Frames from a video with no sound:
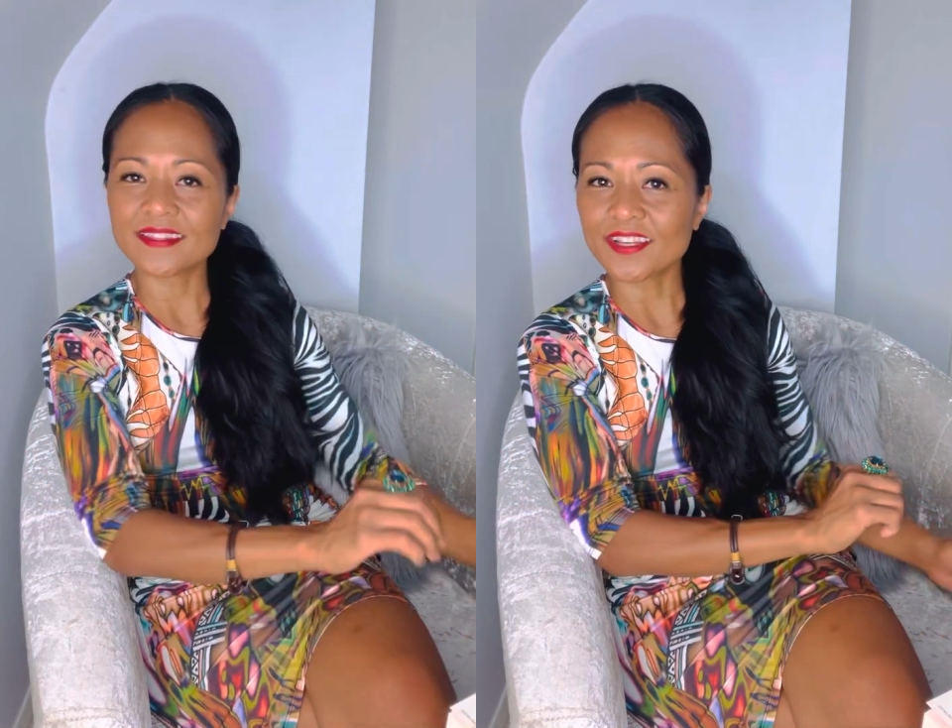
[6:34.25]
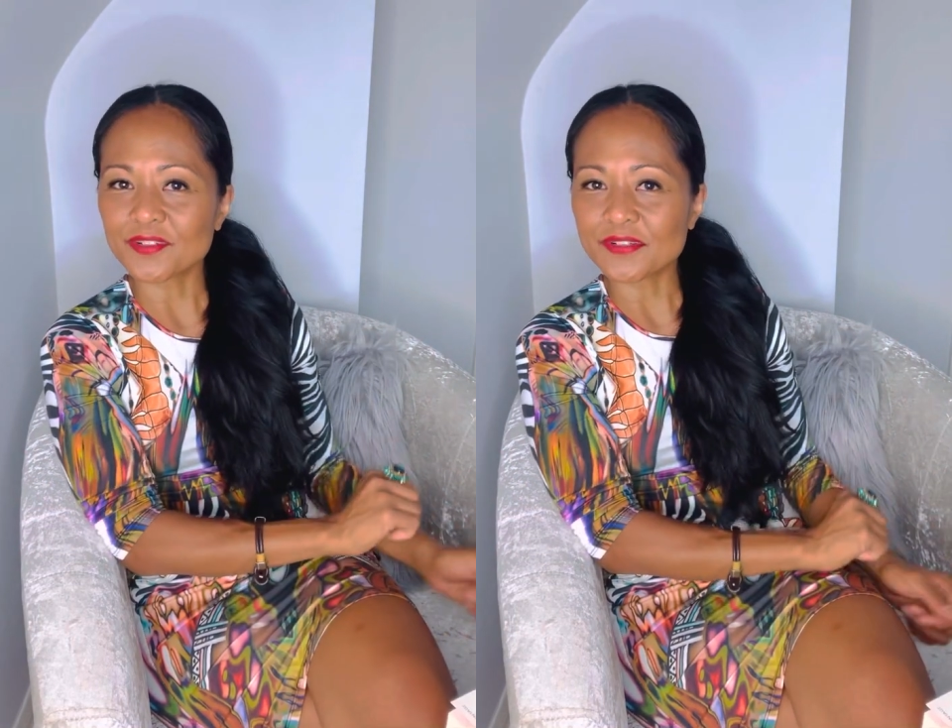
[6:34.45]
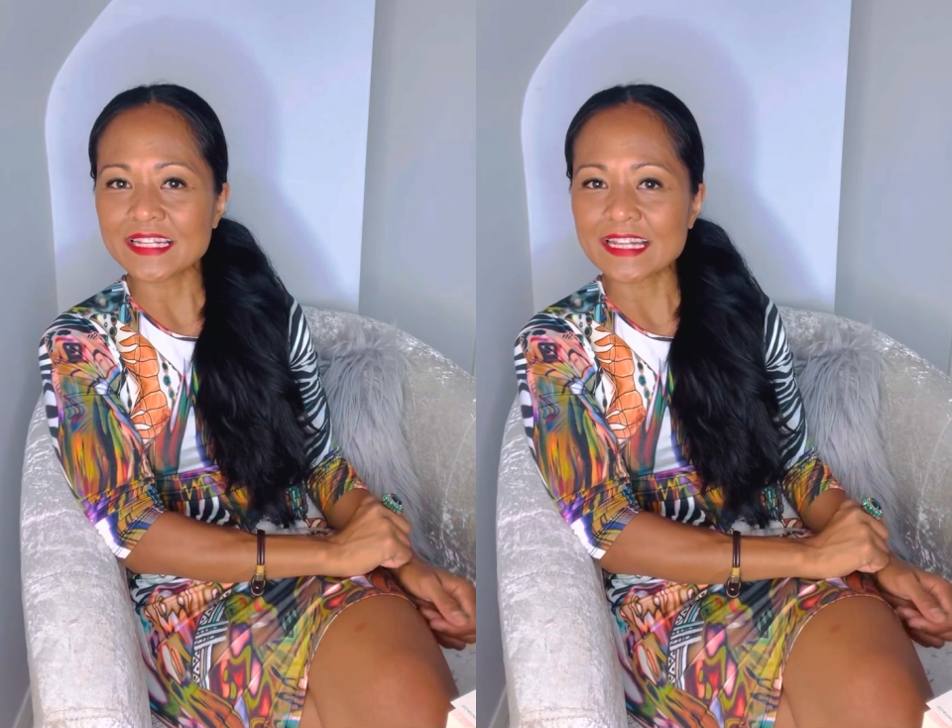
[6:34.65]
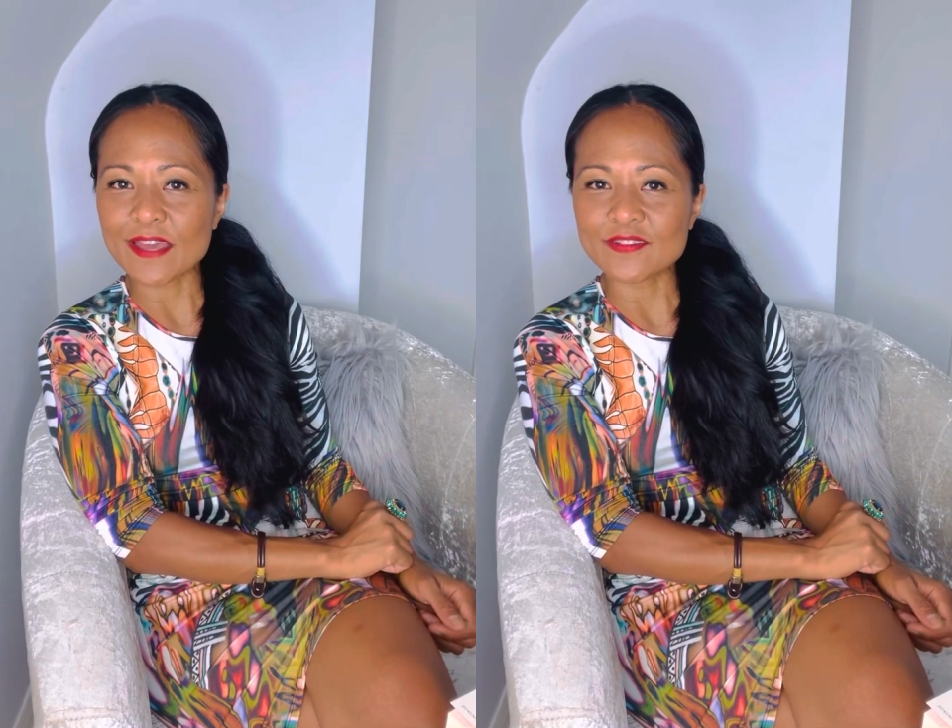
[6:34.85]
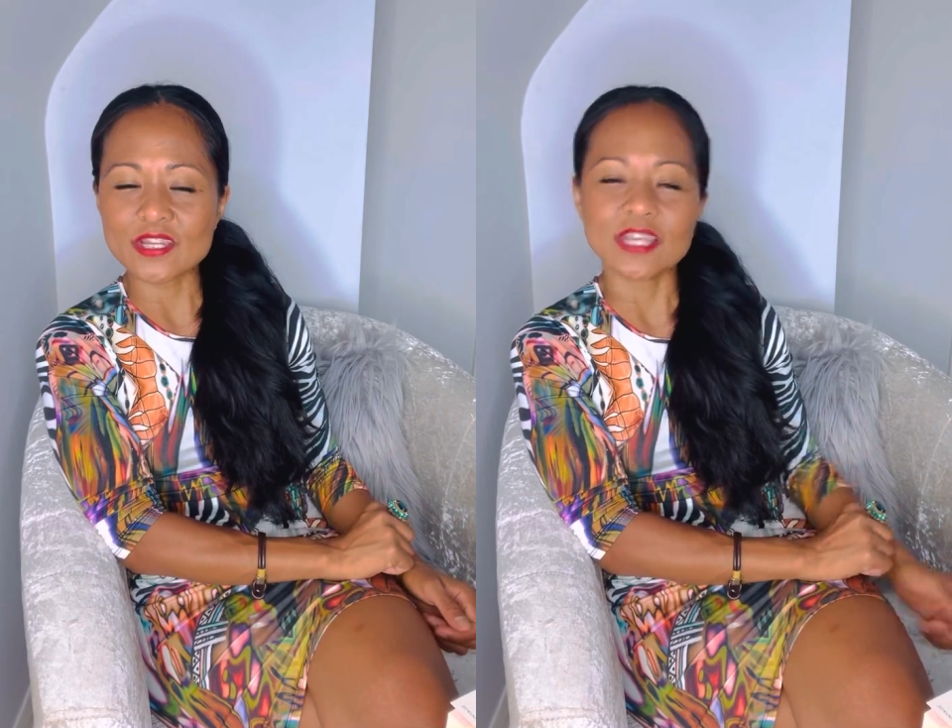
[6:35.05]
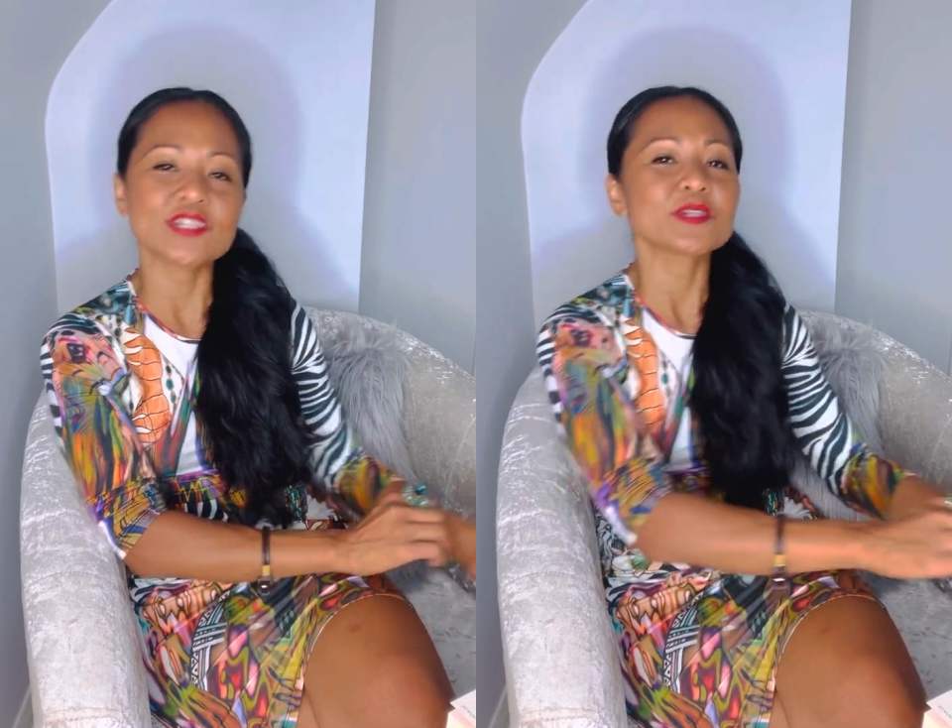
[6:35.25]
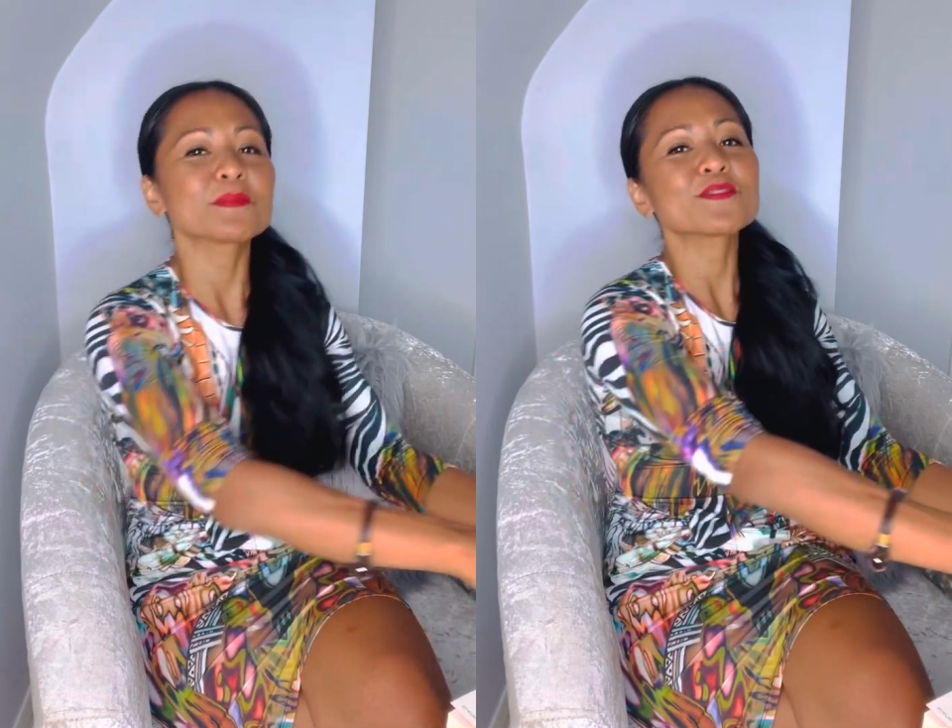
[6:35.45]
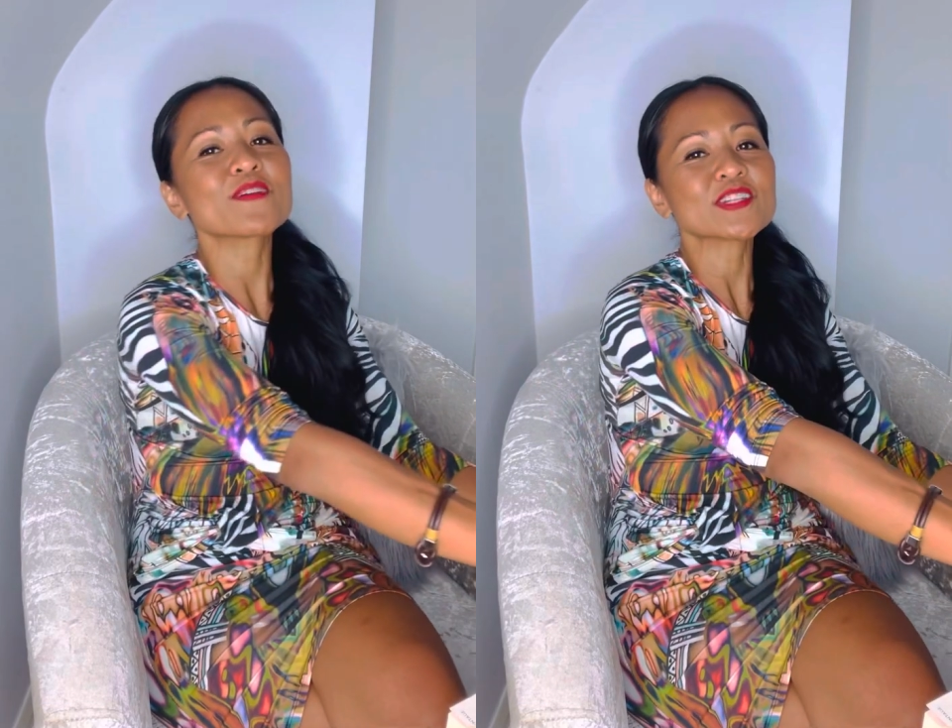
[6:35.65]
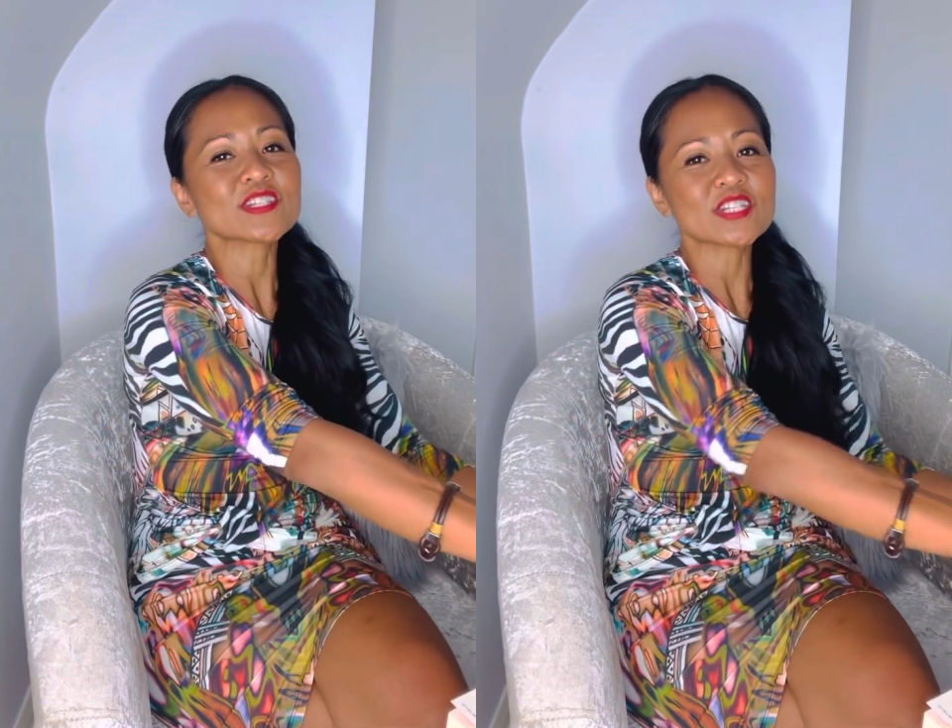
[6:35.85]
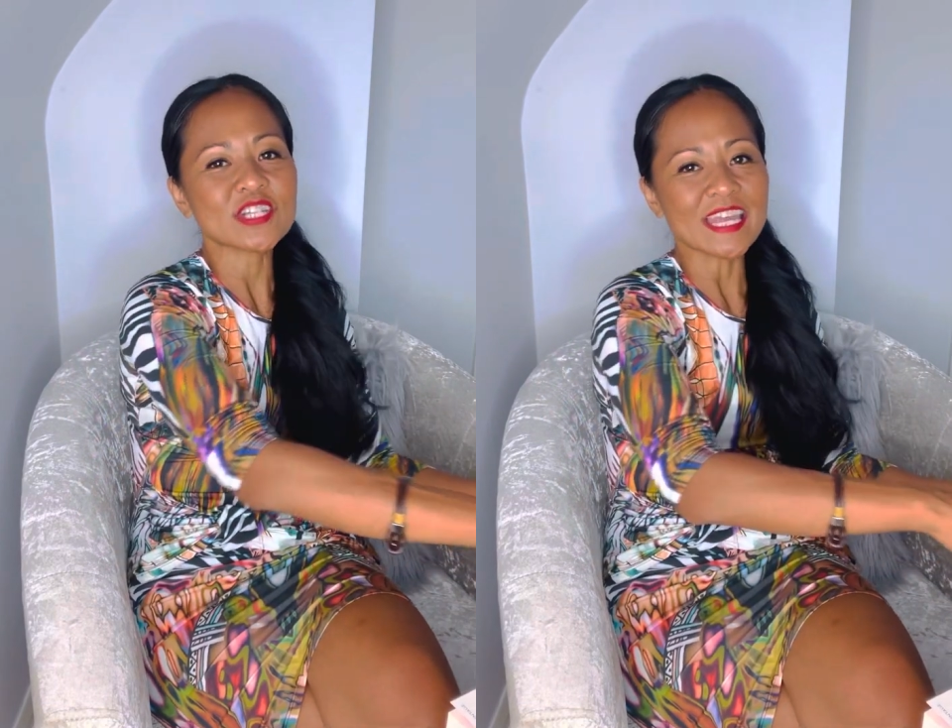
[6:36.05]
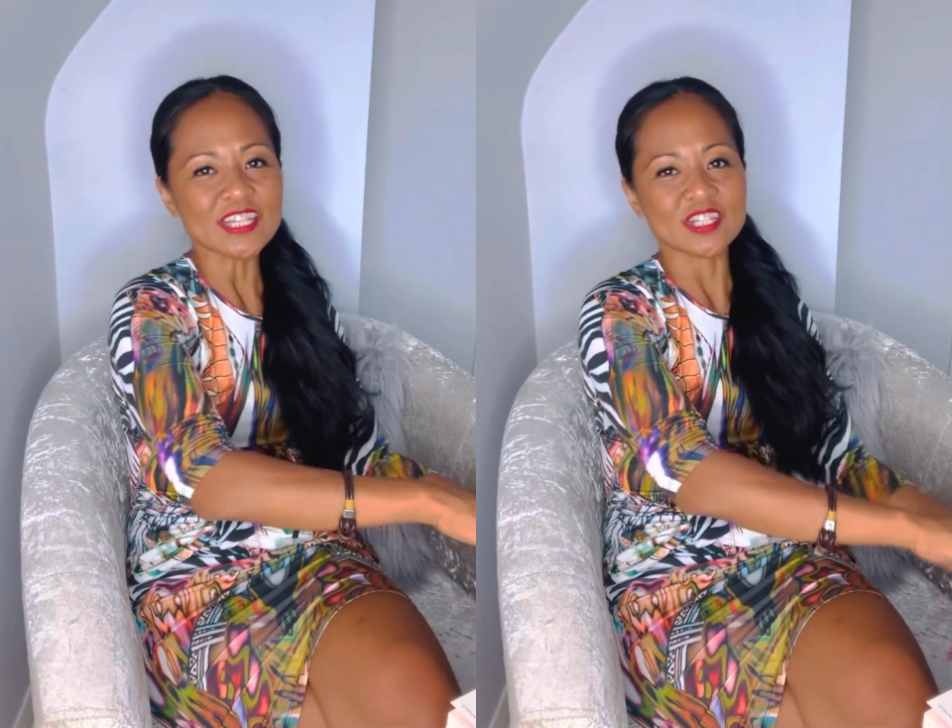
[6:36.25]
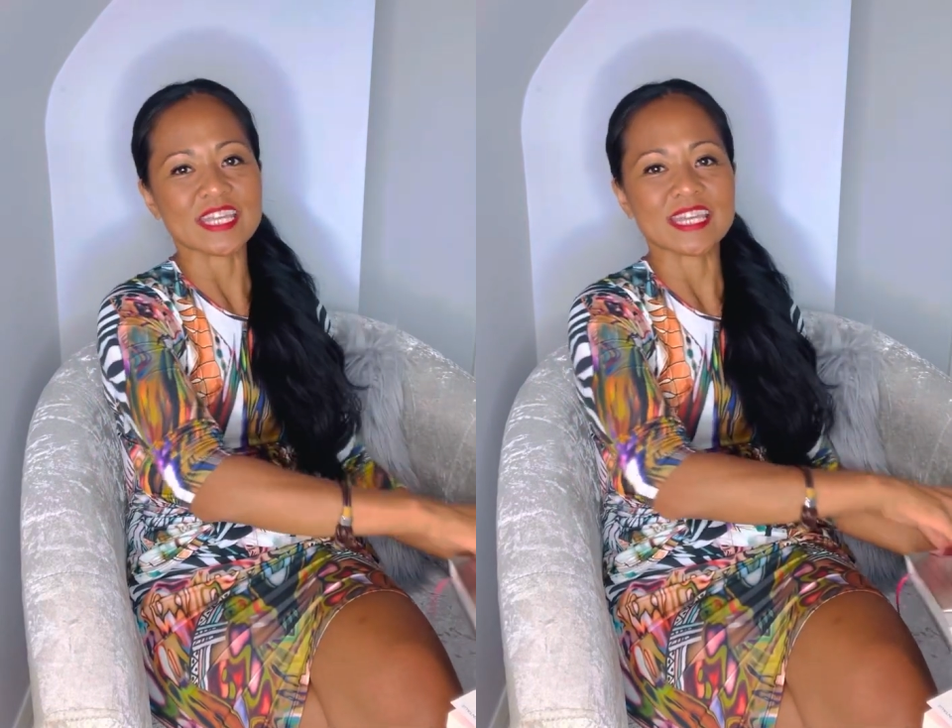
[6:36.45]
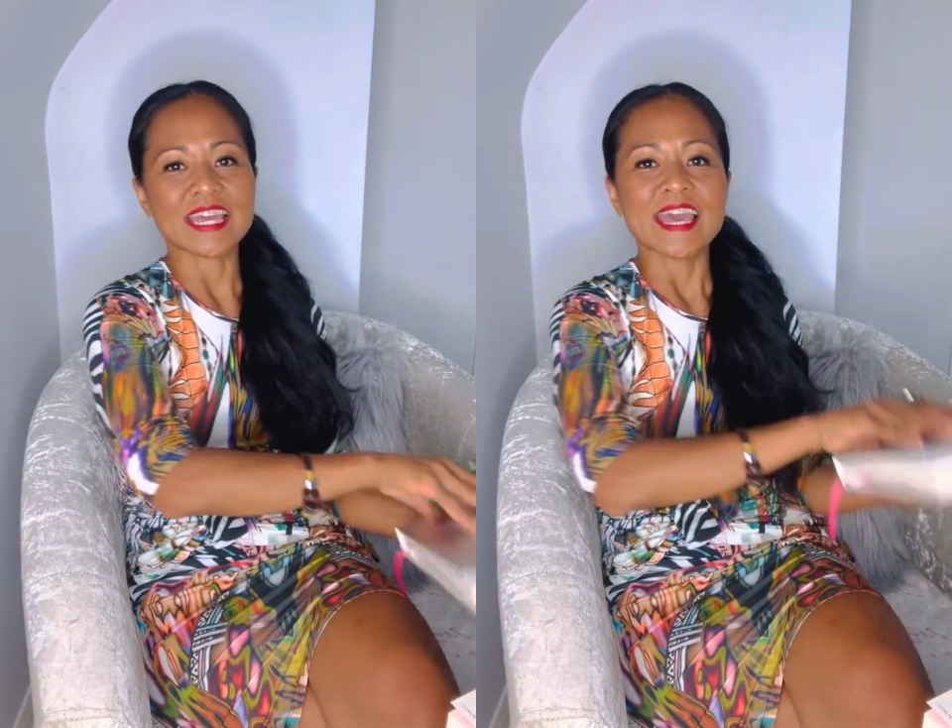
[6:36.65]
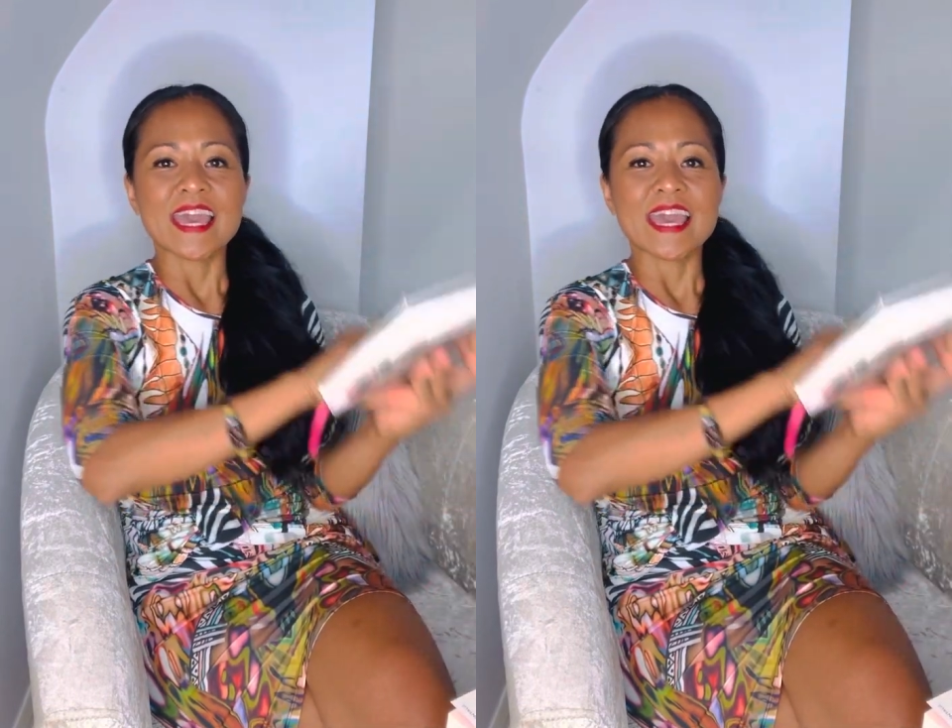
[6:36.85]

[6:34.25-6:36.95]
not really life-changing but fashion-changing.